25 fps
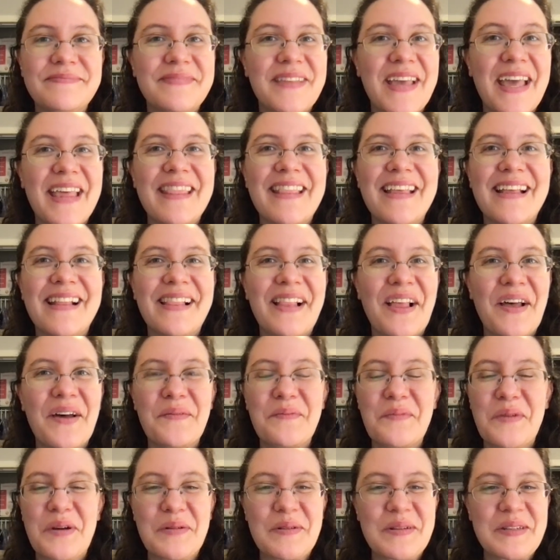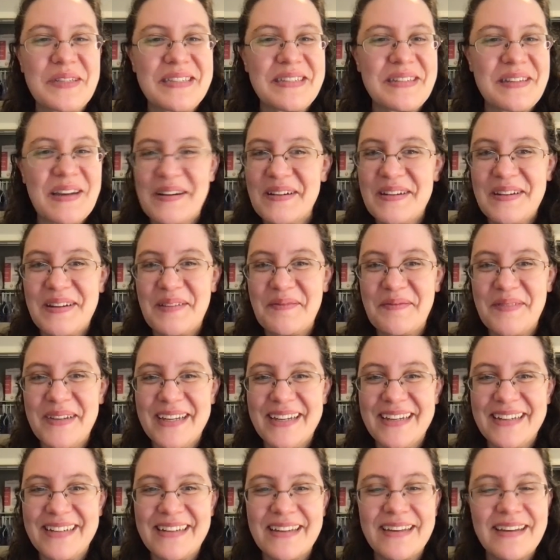and the lawnmower started up
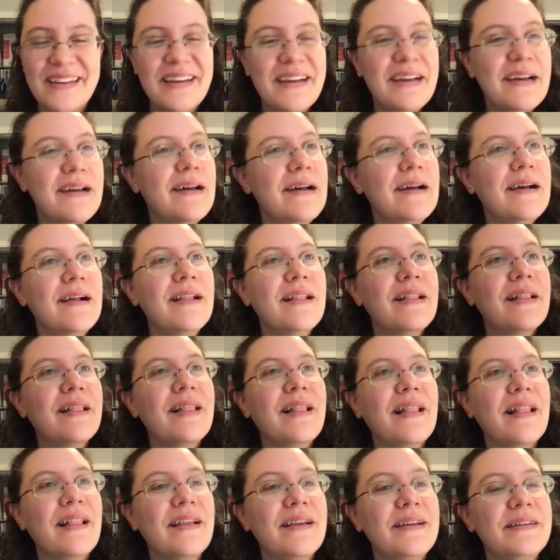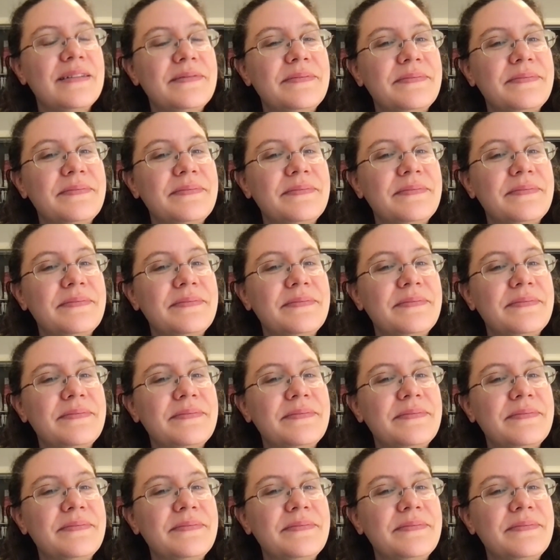again. Ugh.